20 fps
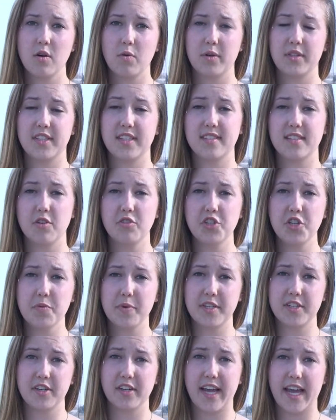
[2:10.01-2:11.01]
With the Sochi
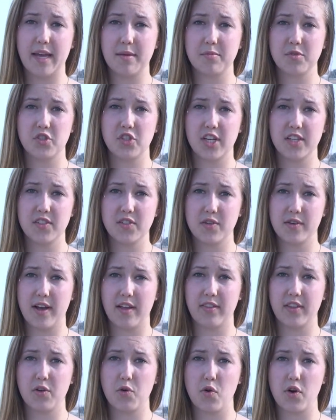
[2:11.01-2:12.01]
Winter Games just
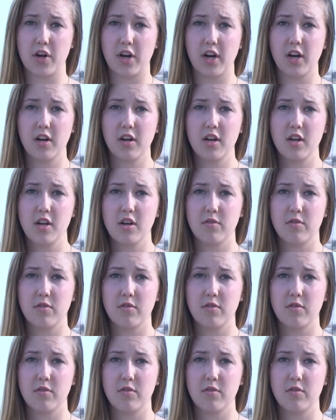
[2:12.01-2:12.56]
around the corner,